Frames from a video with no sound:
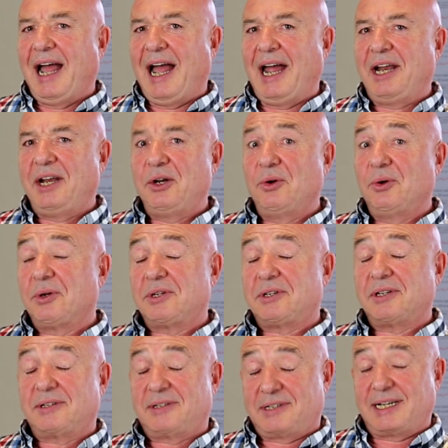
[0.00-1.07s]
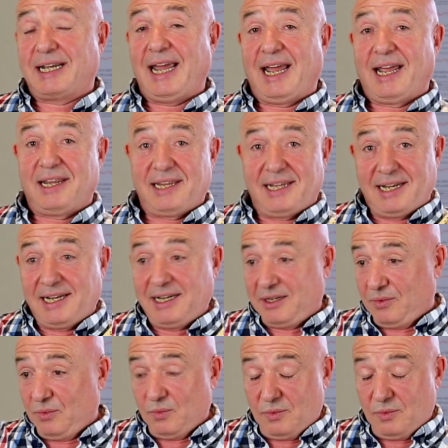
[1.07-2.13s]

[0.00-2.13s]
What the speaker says: And in order to get the